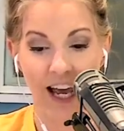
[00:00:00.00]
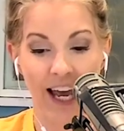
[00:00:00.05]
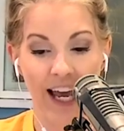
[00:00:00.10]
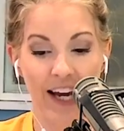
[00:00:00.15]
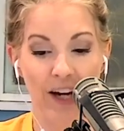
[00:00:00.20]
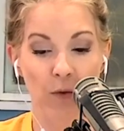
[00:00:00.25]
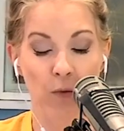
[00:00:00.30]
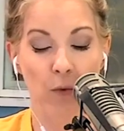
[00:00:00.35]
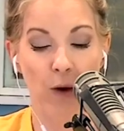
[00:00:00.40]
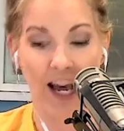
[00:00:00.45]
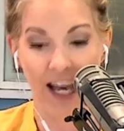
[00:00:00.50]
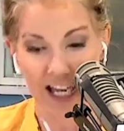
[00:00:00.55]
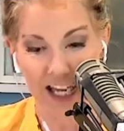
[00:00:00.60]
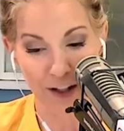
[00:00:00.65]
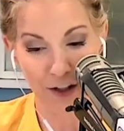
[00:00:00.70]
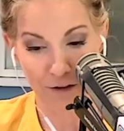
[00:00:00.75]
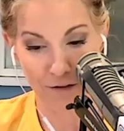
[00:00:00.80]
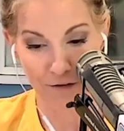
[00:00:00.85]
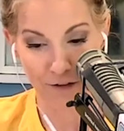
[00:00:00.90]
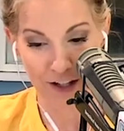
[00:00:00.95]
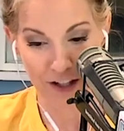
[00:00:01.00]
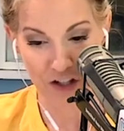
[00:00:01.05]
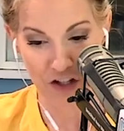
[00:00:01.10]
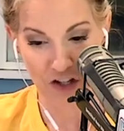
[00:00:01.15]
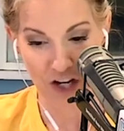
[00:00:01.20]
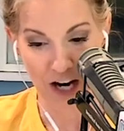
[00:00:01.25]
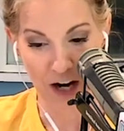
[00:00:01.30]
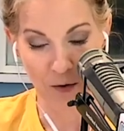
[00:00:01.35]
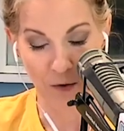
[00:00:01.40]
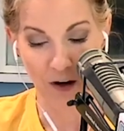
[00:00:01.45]
a regular friend
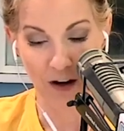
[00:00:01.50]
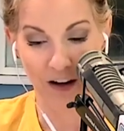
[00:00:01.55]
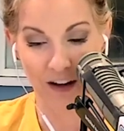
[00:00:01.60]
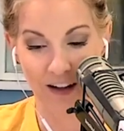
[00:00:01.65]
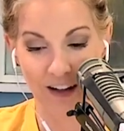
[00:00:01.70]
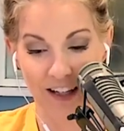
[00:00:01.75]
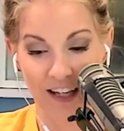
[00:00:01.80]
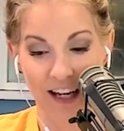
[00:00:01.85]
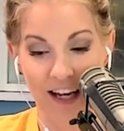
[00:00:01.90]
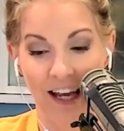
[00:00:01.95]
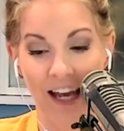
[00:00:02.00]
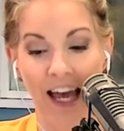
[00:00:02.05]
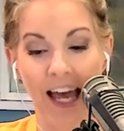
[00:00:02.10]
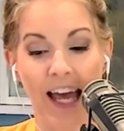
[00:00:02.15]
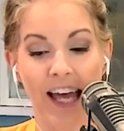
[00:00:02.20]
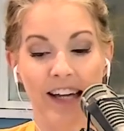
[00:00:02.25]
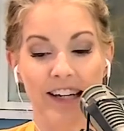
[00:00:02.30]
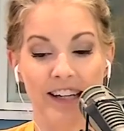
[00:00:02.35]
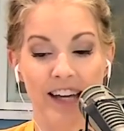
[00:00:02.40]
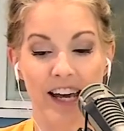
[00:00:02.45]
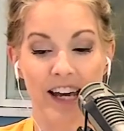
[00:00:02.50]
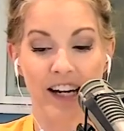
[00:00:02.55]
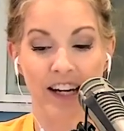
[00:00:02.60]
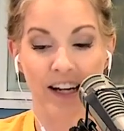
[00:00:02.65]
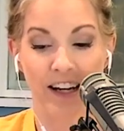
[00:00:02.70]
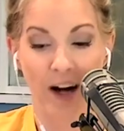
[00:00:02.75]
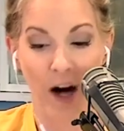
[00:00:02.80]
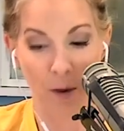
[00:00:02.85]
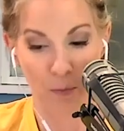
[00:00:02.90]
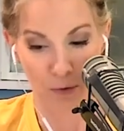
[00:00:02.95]
shower, and a
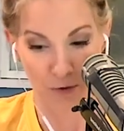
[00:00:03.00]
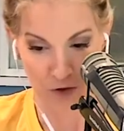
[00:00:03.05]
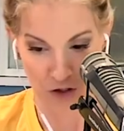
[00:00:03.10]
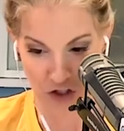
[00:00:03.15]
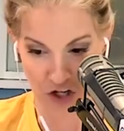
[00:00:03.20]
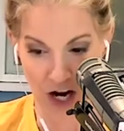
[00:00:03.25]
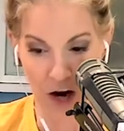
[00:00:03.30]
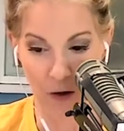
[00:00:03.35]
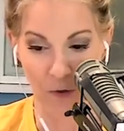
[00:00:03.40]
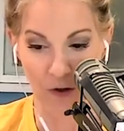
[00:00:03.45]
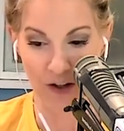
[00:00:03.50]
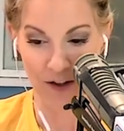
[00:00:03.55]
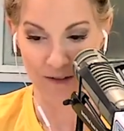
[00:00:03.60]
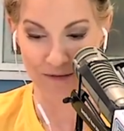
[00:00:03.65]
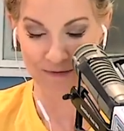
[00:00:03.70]
couple shower.